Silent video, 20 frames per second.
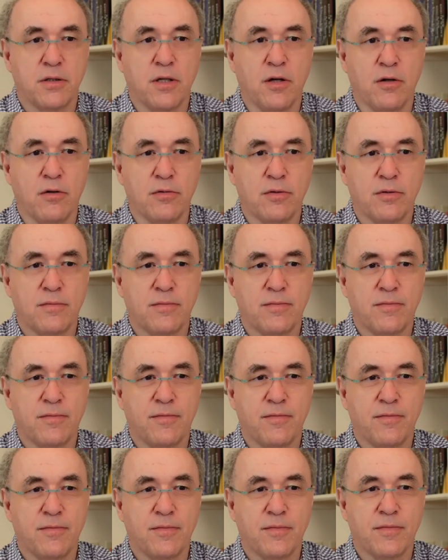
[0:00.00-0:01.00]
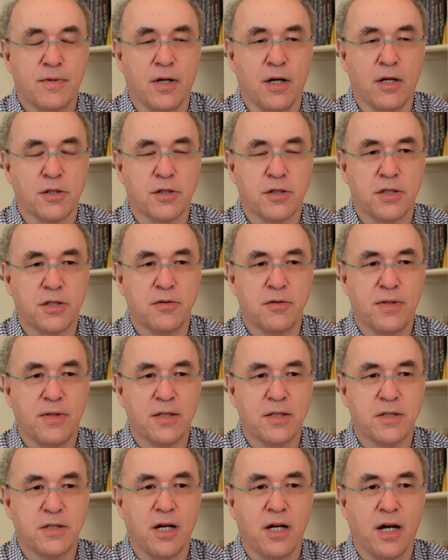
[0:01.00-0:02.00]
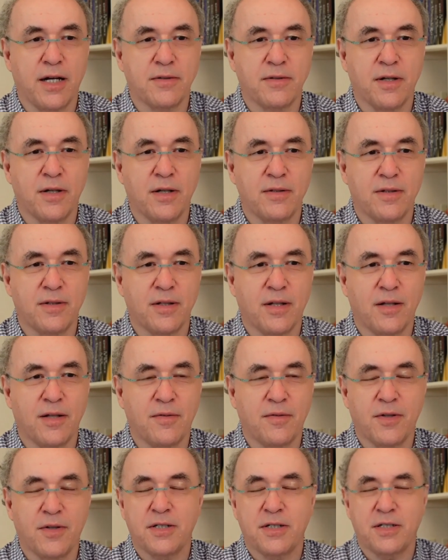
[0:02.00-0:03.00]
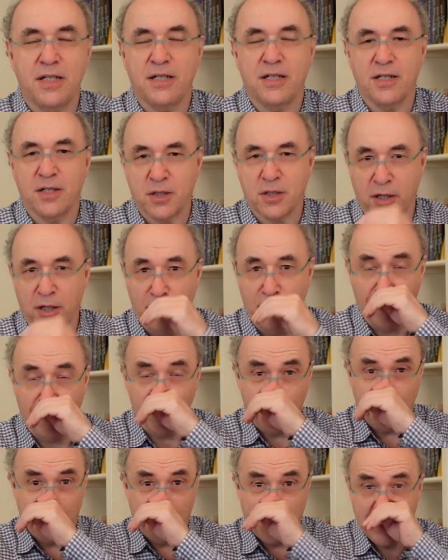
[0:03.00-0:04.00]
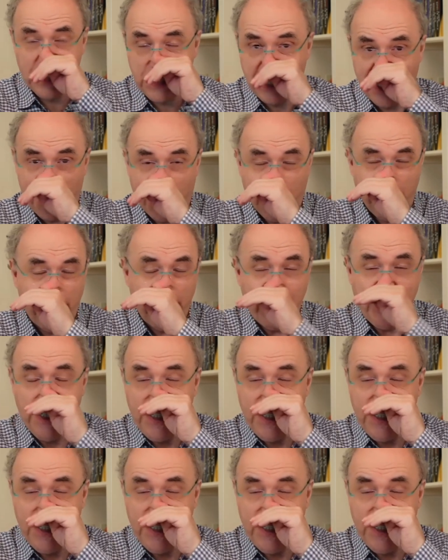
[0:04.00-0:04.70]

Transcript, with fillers: No, gosh, it's 2009, uh, 13 years ago, 14 years ago.